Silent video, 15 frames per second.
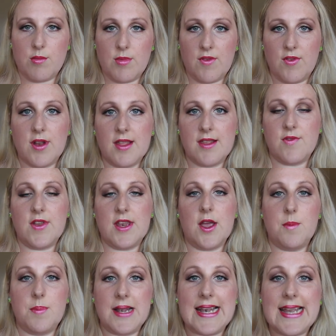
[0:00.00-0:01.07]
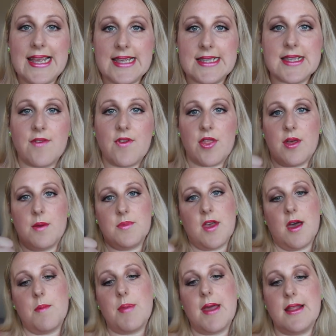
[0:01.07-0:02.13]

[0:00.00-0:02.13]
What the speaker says: if you like this video, please give it a thumbs up